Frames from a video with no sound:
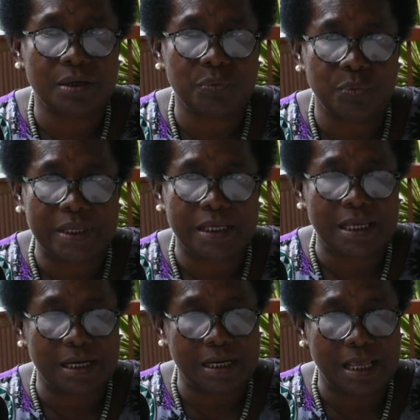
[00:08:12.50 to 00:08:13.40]
we
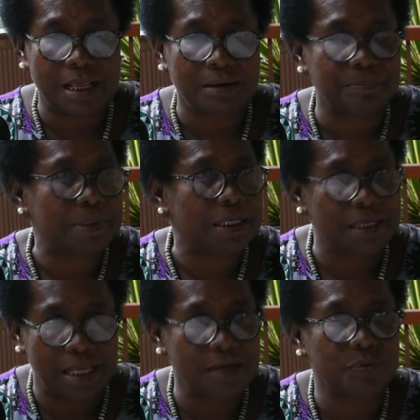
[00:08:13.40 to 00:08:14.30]
can help in
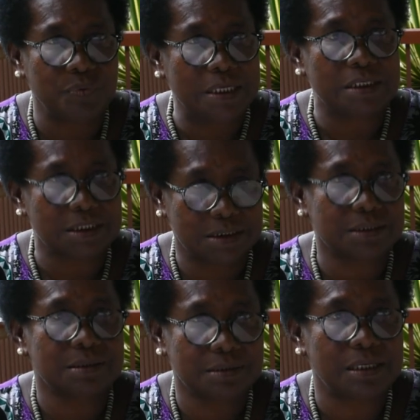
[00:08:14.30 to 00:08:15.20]
any ways
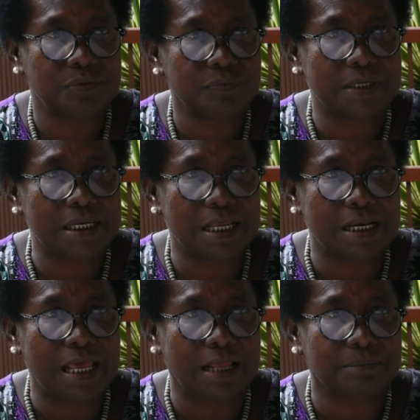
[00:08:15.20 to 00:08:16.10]
that we can
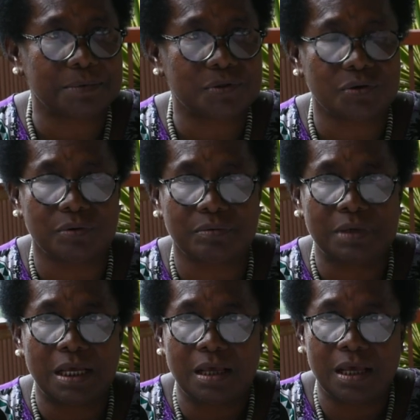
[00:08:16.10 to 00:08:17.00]
help. So
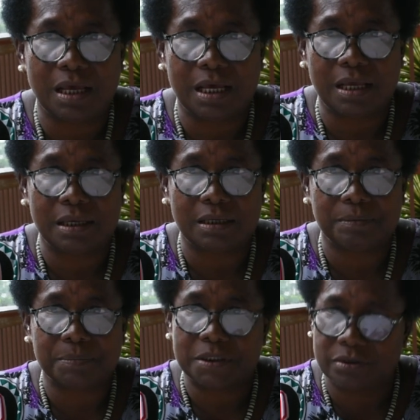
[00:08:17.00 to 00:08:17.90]
I
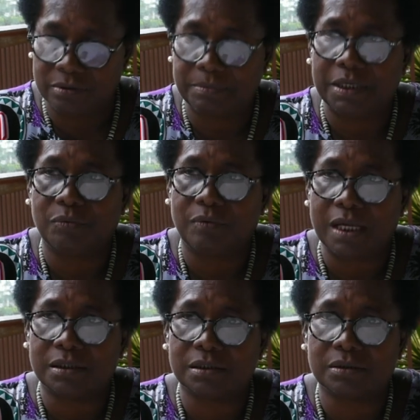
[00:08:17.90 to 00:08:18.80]
presumably
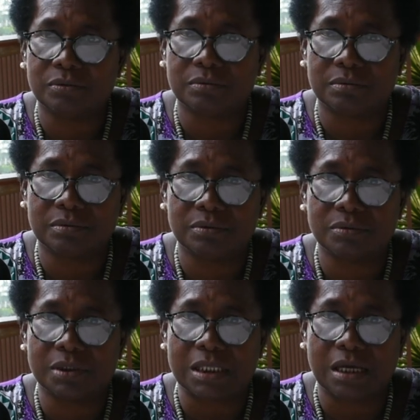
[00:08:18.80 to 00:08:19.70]
want to
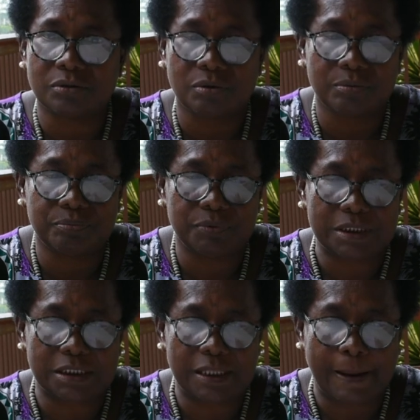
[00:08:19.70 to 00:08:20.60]
start off
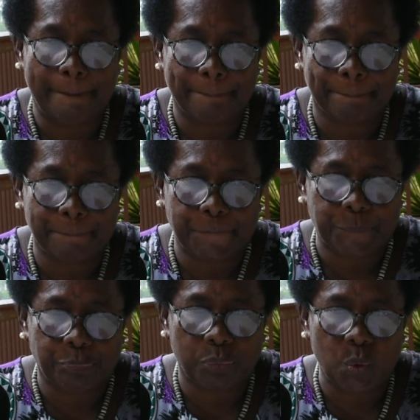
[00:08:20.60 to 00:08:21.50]
with
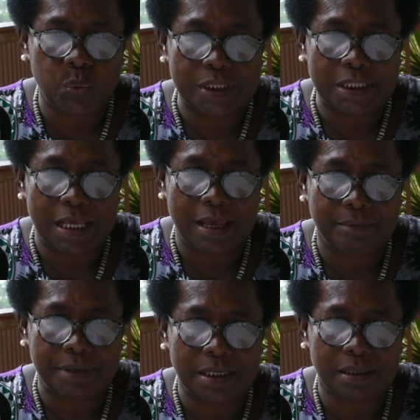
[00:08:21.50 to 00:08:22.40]

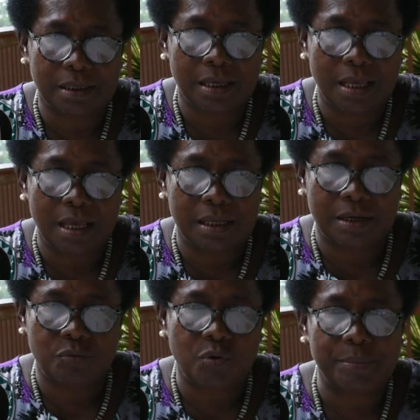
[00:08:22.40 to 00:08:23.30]
having
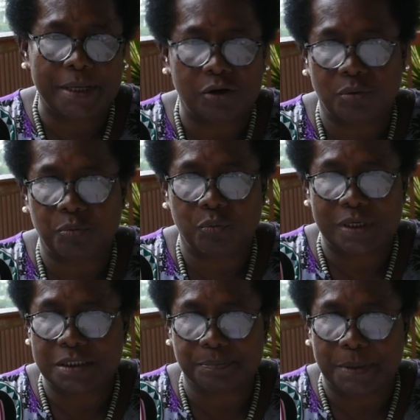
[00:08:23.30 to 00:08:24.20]
the women of
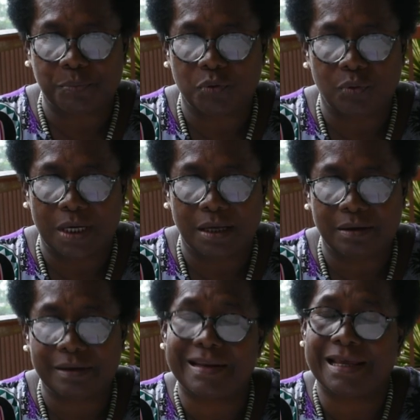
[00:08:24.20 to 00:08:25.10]
West Papua,
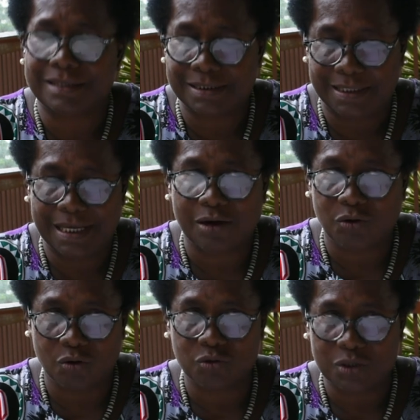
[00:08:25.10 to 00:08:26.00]
as they are
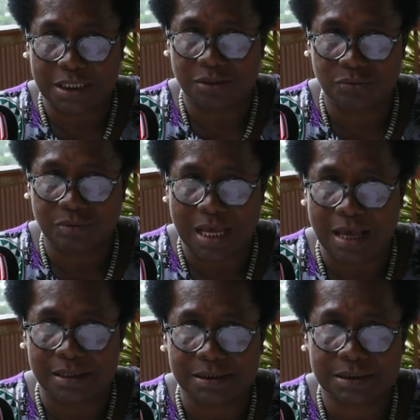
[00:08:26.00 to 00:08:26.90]
closer to
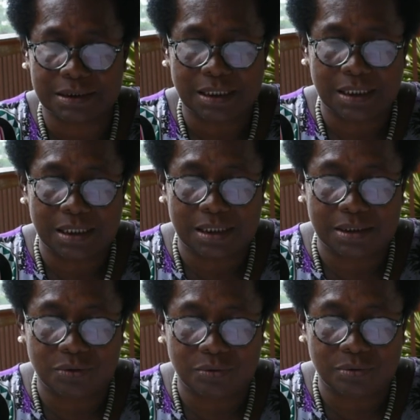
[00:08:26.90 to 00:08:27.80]
us,
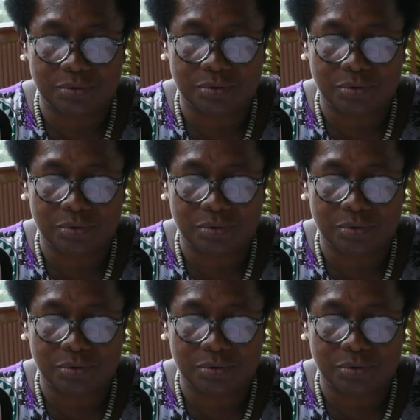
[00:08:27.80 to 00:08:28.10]
to